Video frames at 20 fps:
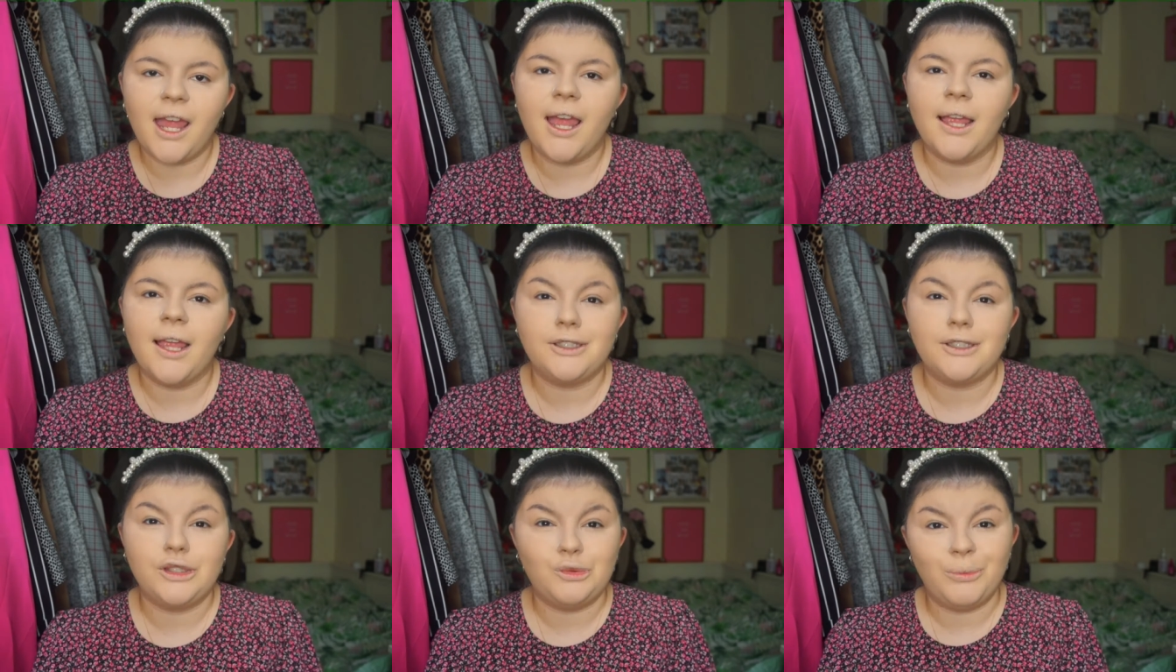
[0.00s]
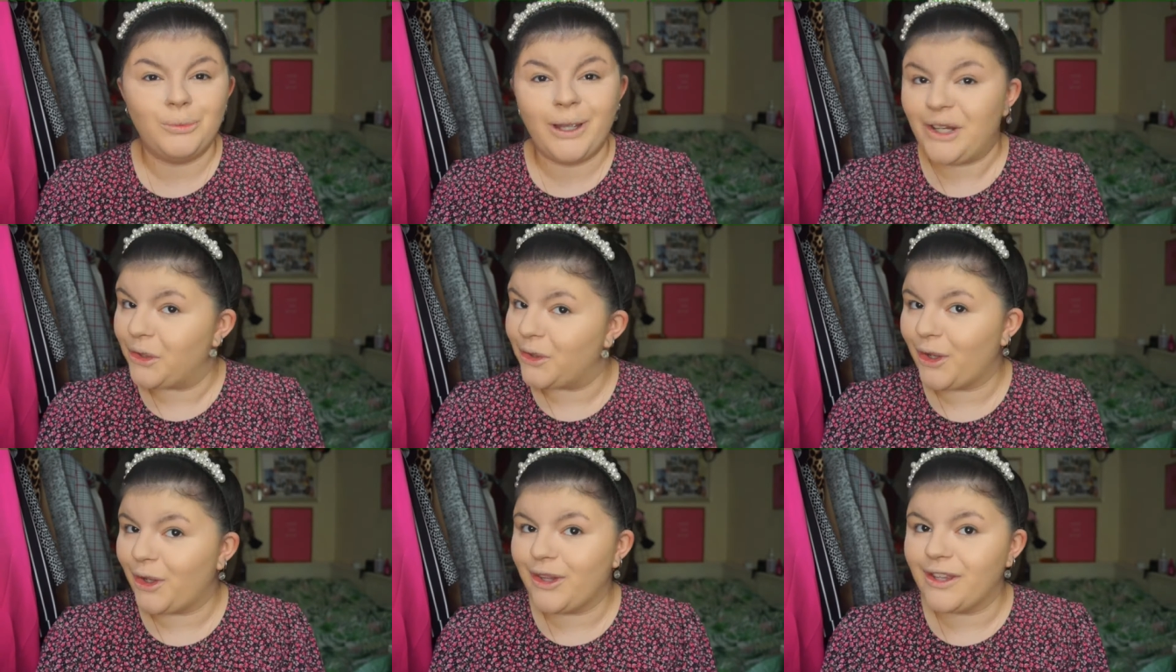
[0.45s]
you may not
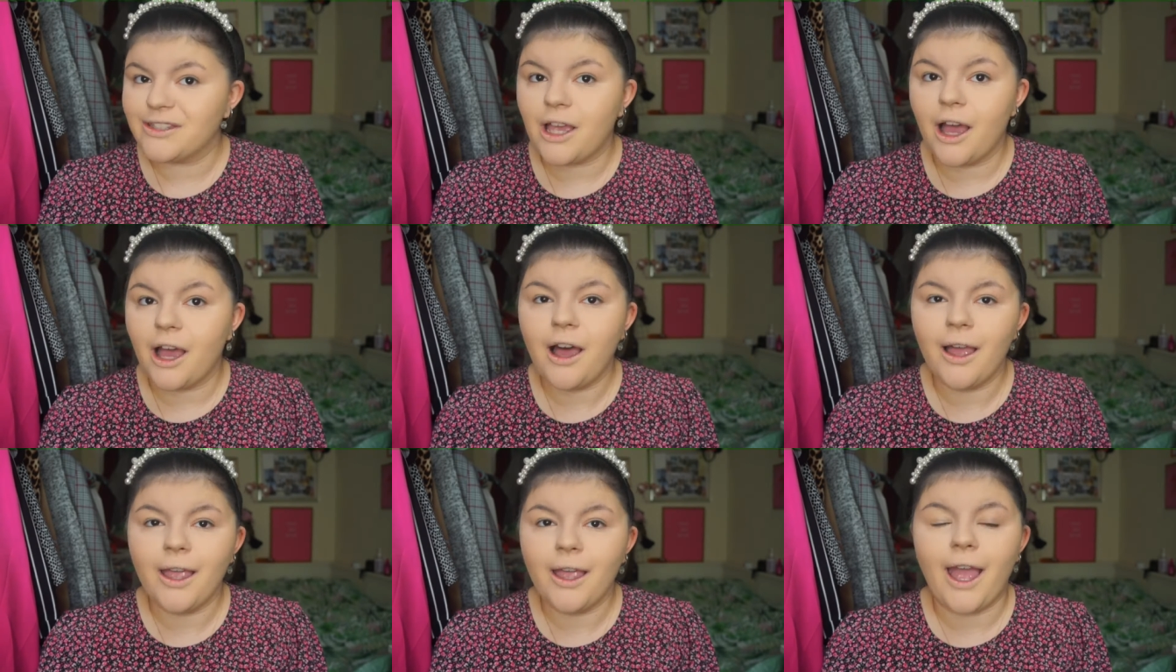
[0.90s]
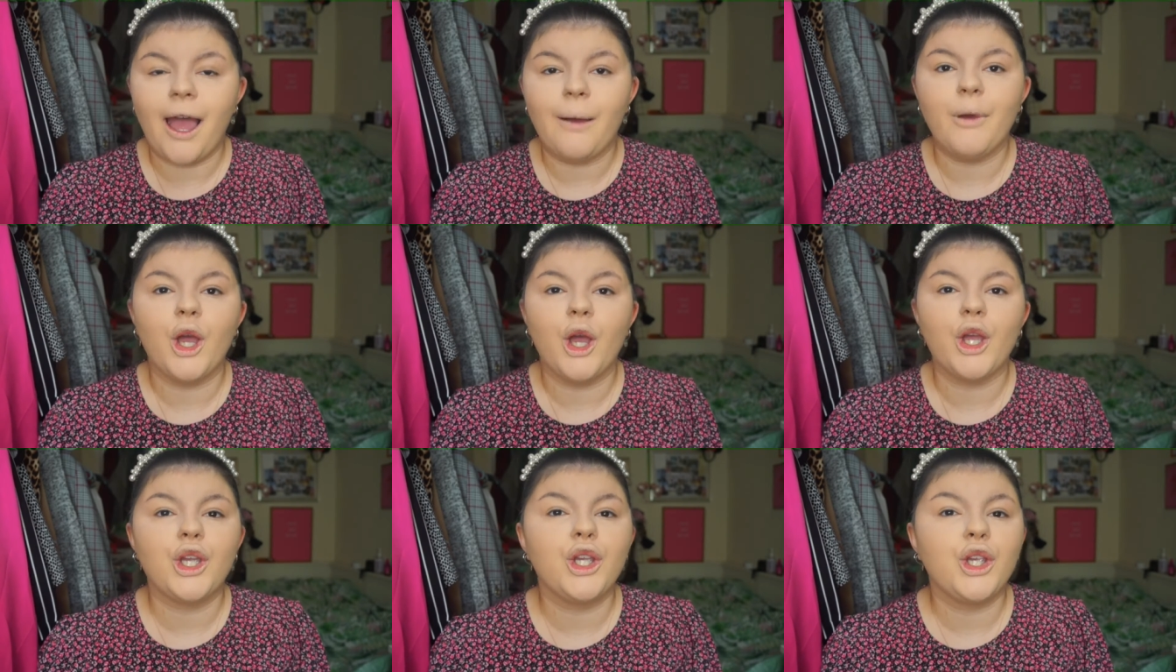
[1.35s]
know this I am a
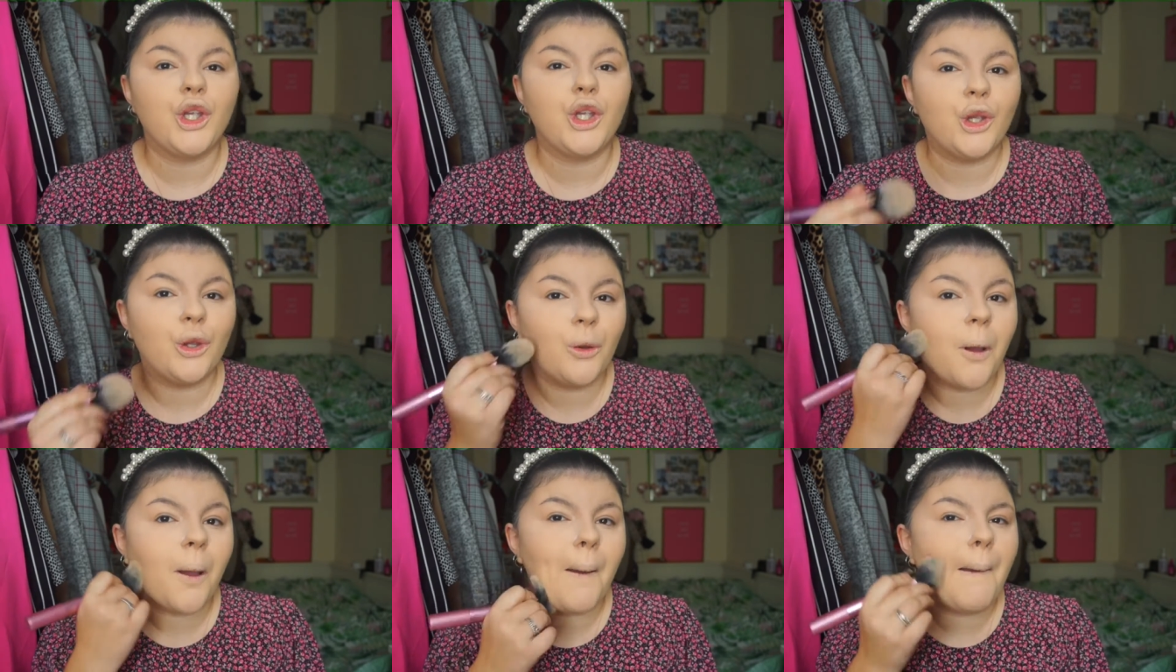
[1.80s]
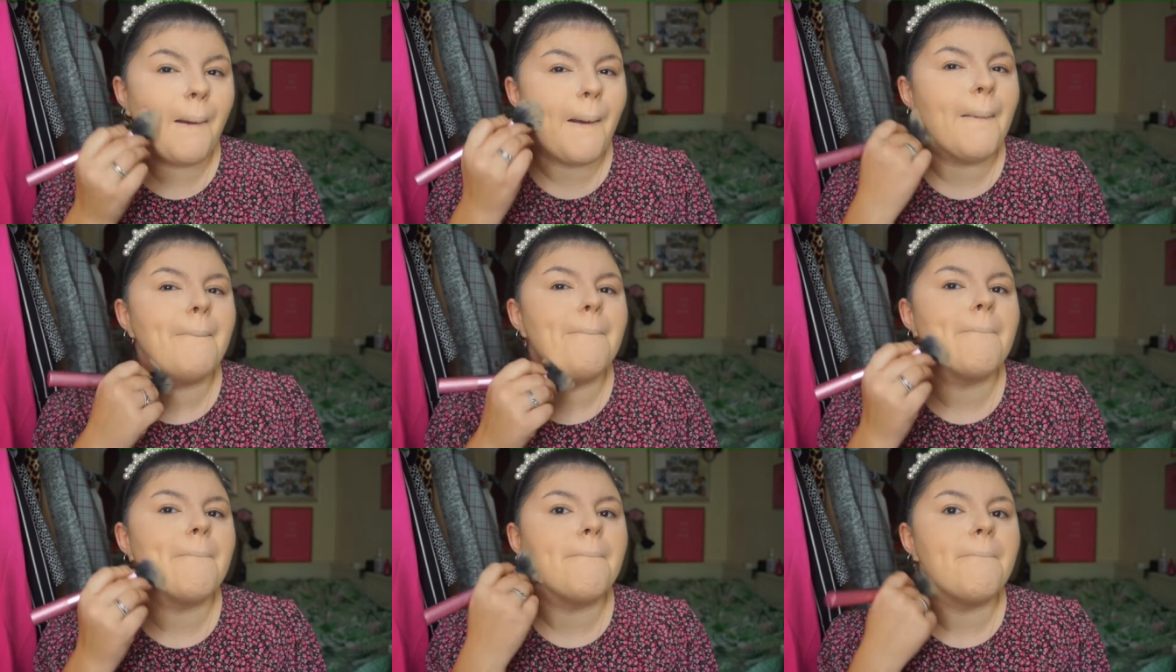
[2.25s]

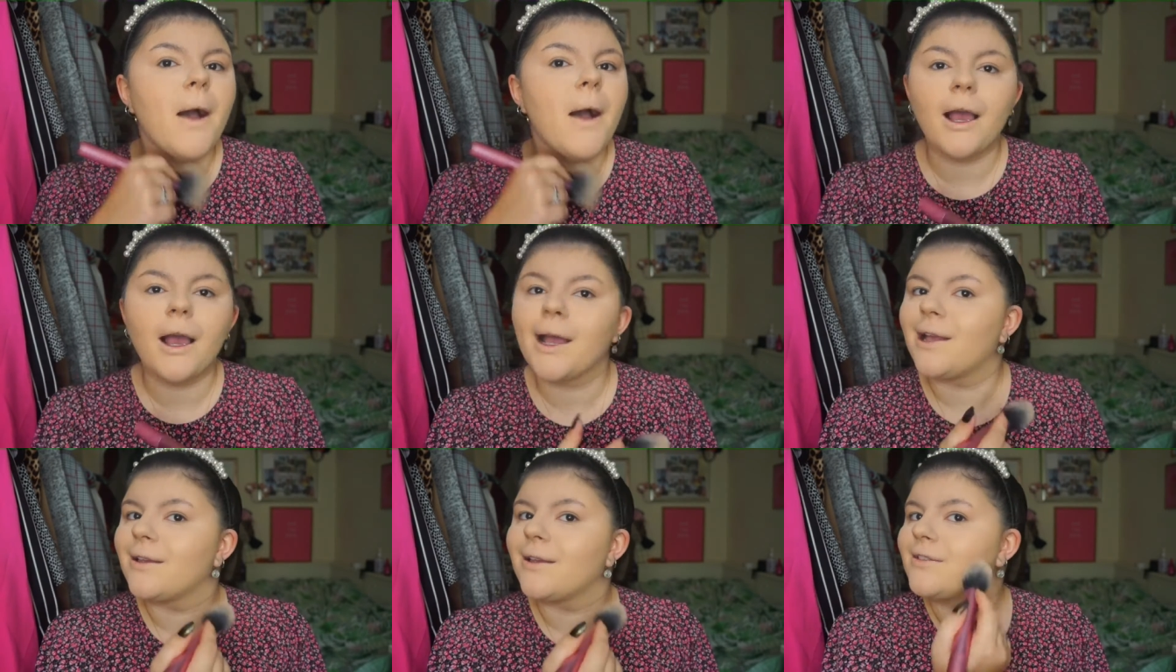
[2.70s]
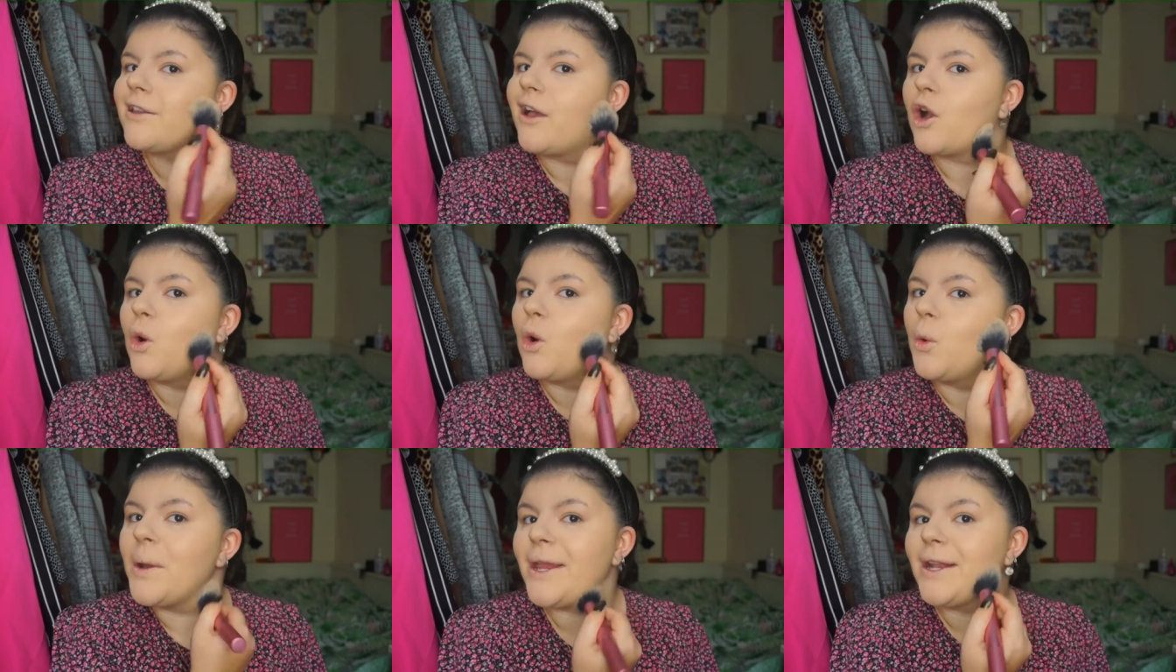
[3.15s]
humongous
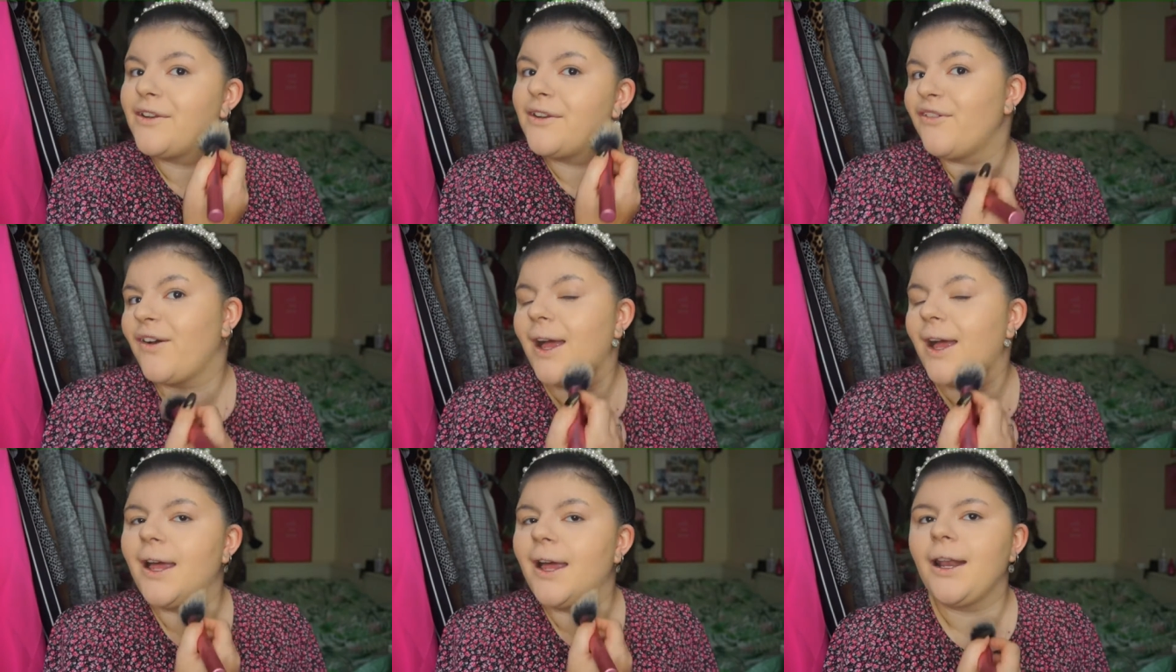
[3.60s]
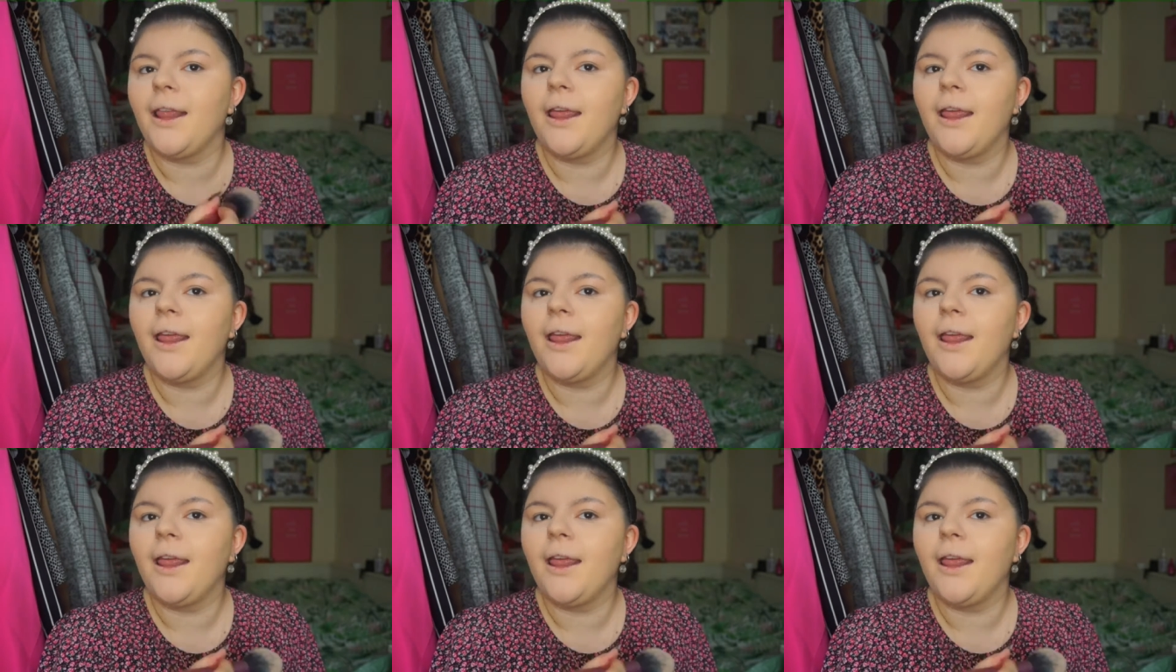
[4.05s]
Queen fan